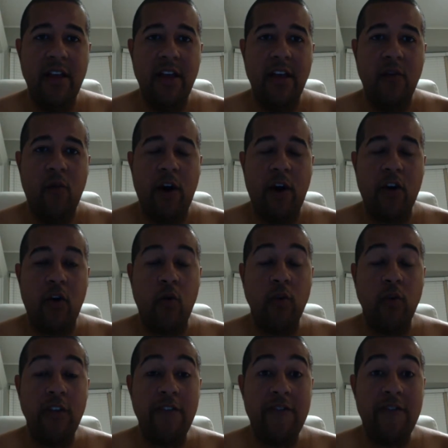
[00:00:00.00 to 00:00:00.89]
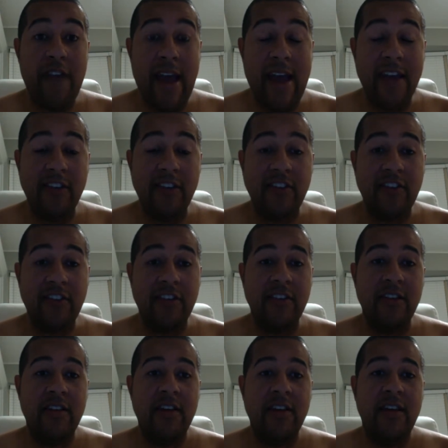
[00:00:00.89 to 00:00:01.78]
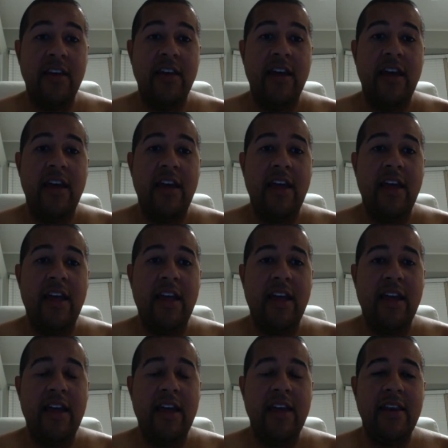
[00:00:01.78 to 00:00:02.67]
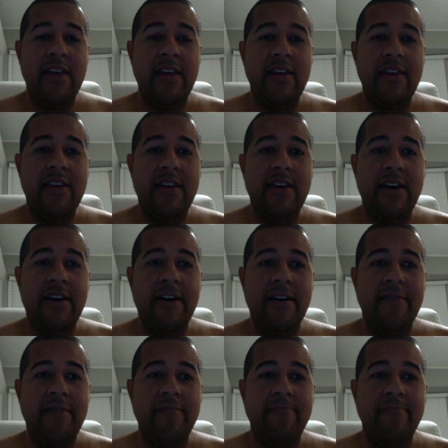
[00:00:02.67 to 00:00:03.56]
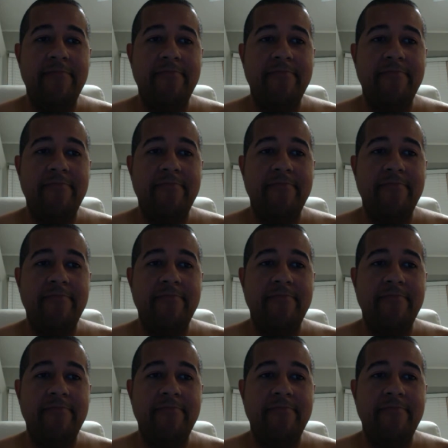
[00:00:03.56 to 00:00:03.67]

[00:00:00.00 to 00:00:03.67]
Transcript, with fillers: water only fast. And um,